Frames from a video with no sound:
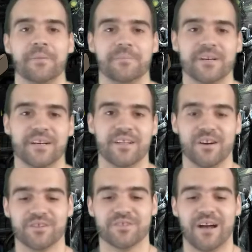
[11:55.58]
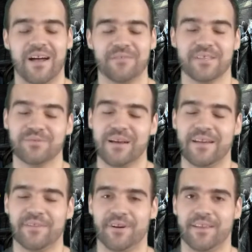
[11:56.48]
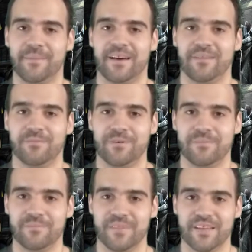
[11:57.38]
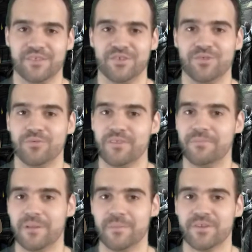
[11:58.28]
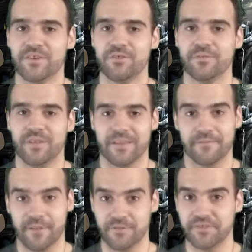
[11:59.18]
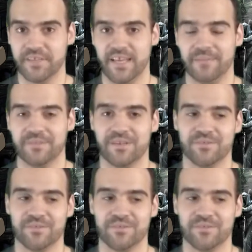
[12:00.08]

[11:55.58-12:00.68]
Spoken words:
But also, this is what I thought about what they could do with Mimikyu for like future games.